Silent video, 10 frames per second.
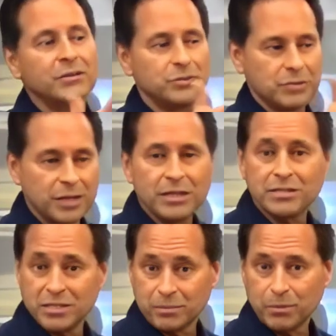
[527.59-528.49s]
those
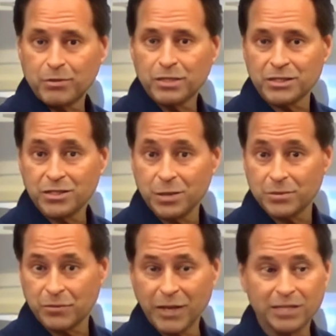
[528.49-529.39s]
undigested proteins, carbs,
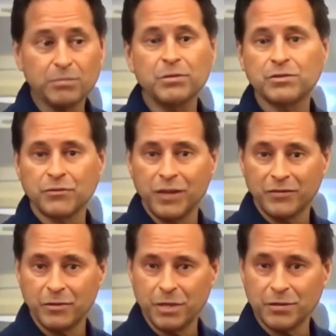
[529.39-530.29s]
and fats putrefy,
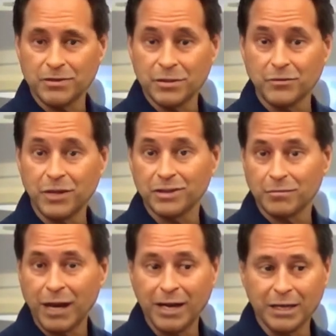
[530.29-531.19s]
ferment, and acidify in the
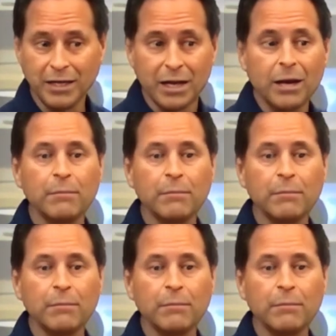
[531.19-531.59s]
body,